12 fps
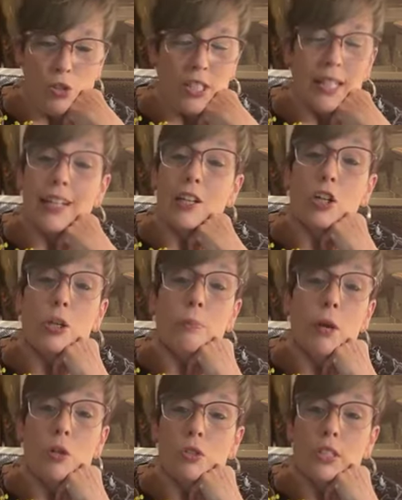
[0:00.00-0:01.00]
Post it,
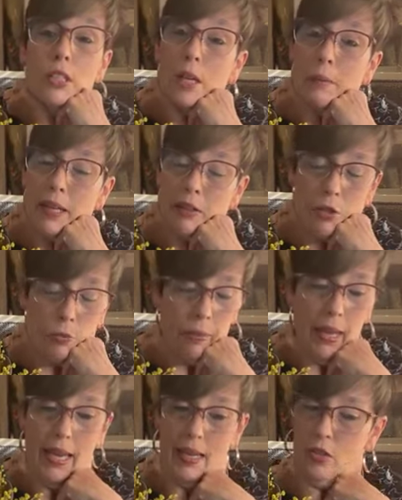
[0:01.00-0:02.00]
girl. Post it on my
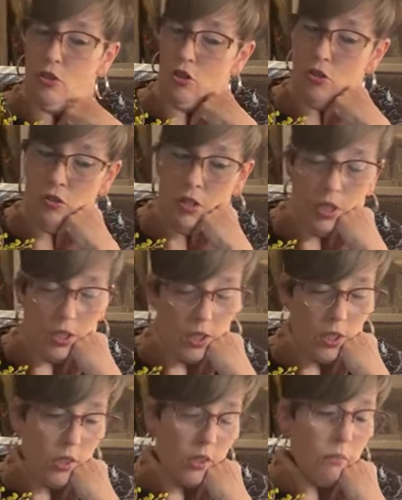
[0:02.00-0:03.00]
group page.
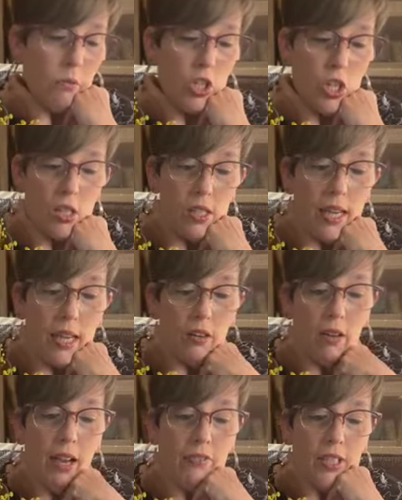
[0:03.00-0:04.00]
Michelle's
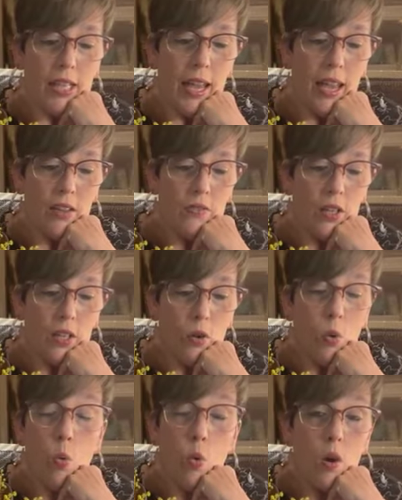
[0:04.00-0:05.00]
Handcrafted
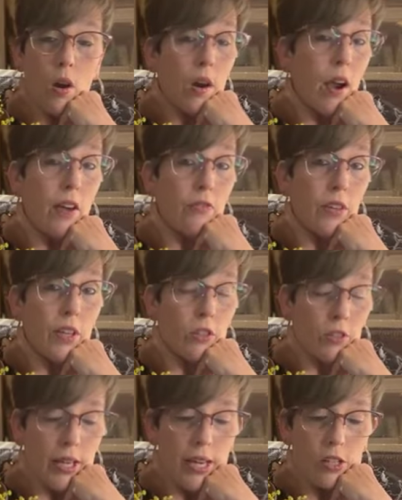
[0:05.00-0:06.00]
Haven or
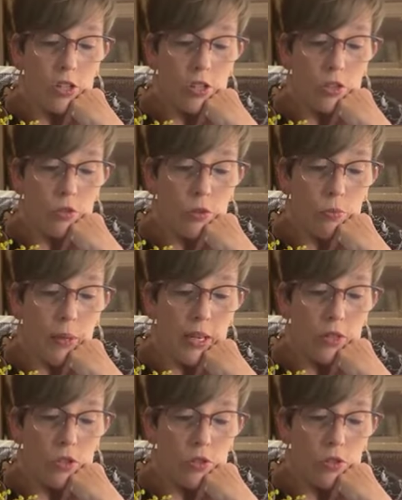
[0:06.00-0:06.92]
Heartfelt Creations group